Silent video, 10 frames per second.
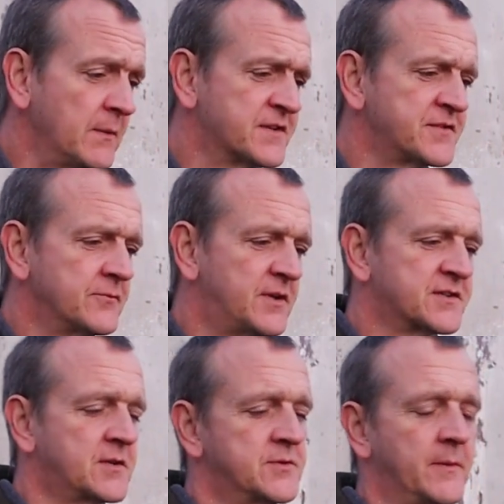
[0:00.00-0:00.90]
So yeah, when the
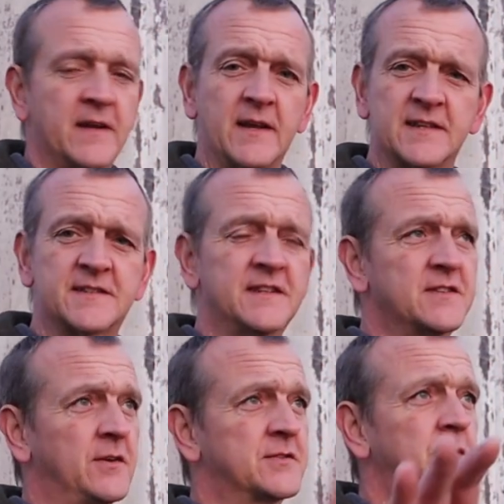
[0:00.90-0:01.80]
sunrise comes up,
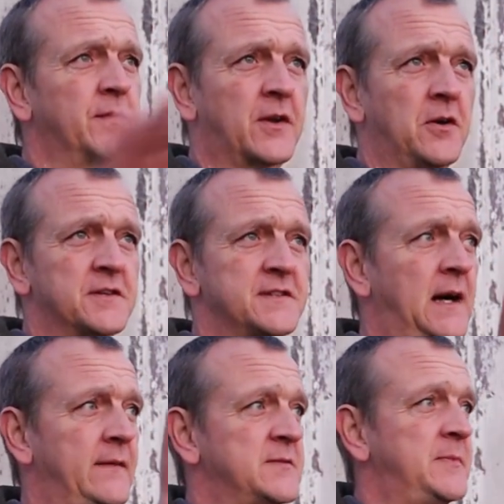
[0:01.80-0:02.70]
it's like lovely
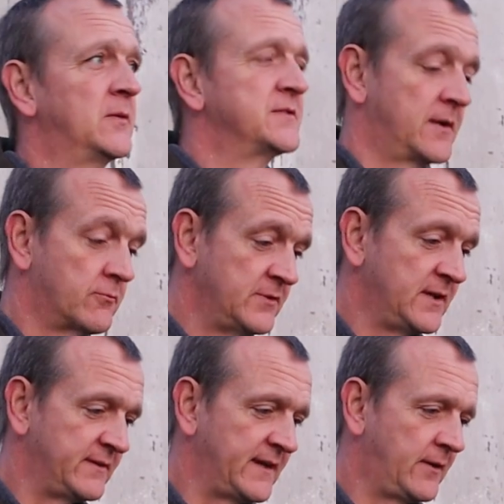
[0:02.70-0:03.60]
colours and that over these buildings,
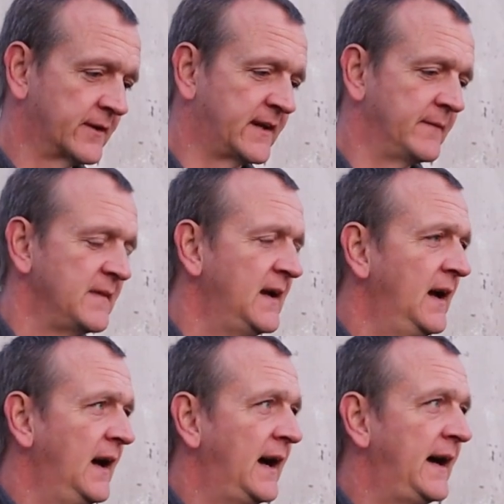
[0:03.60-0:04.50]
and I really, really like
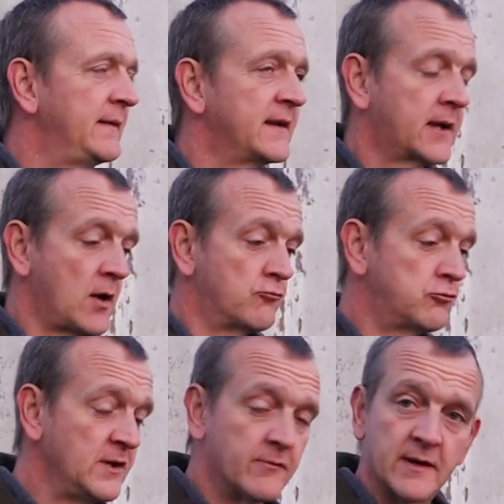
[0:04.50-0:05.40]
it. And you
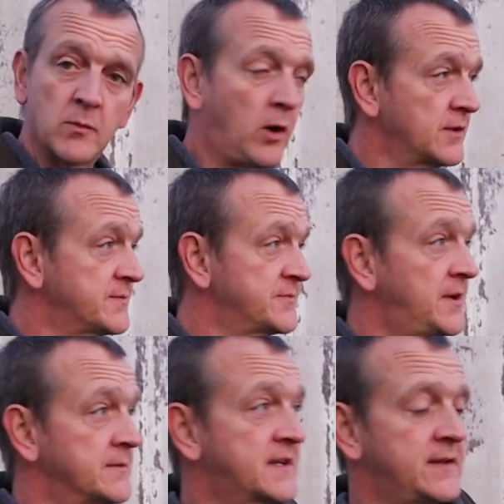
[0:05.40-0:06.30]
can go really, really
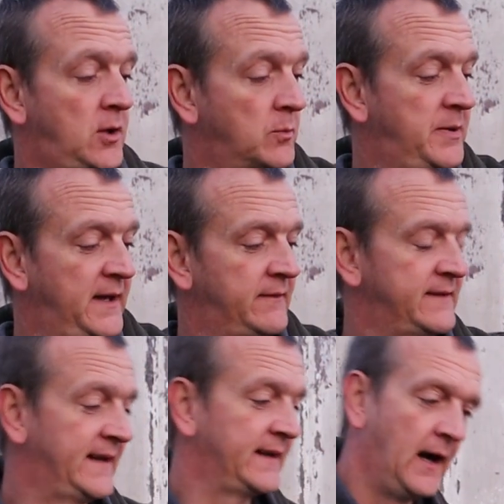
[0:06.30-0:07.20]
wide sometimes, you get the old
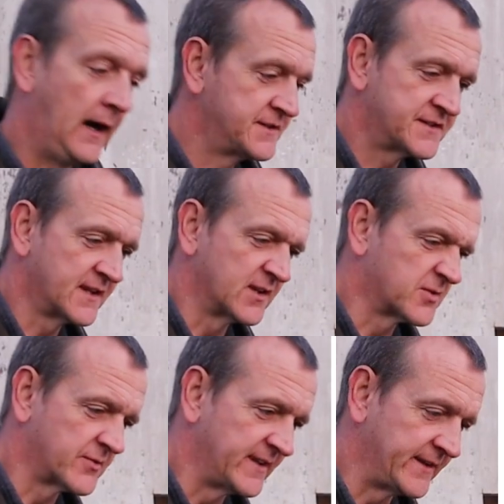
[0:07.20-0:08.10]
pier and that in. I
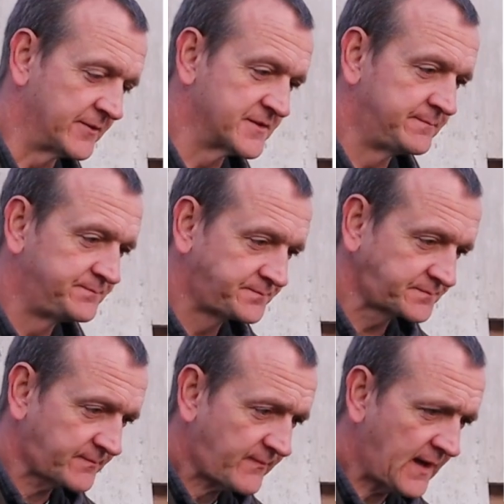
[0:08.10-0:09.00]
just think it looks really nice.